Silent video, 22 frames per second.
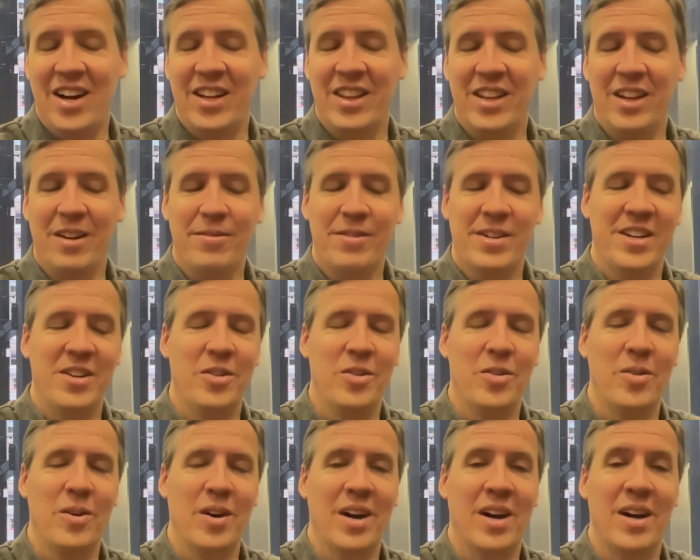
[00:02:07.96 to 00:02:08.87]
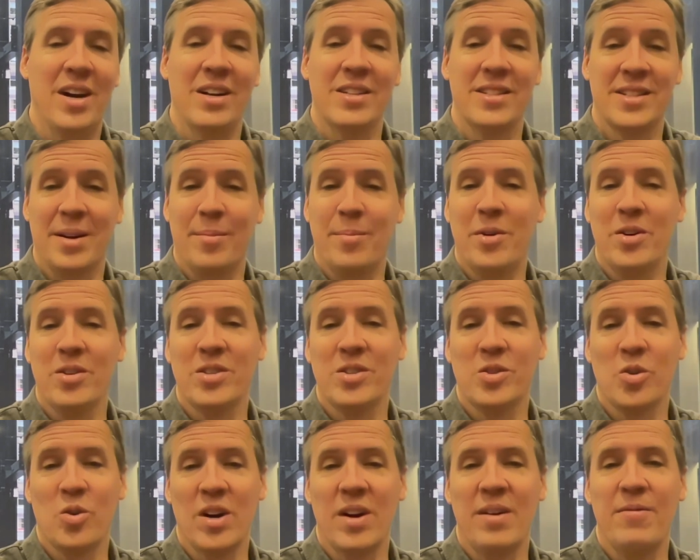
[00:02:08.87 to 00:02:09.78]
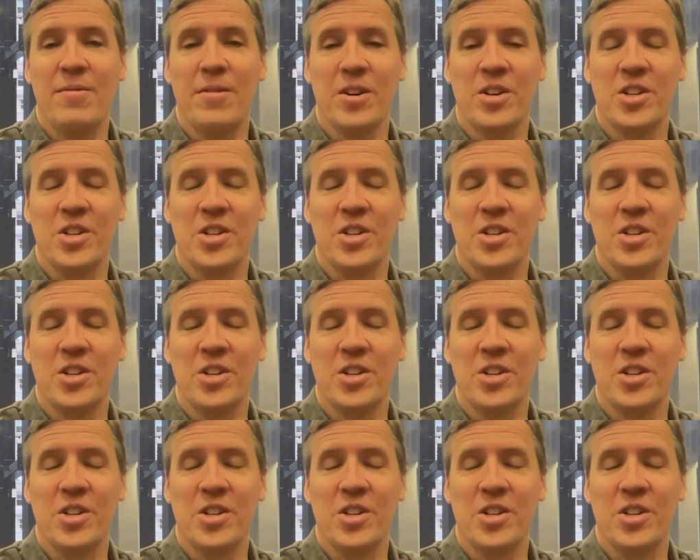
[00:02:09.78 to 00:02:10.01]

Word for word: love to do a summer story for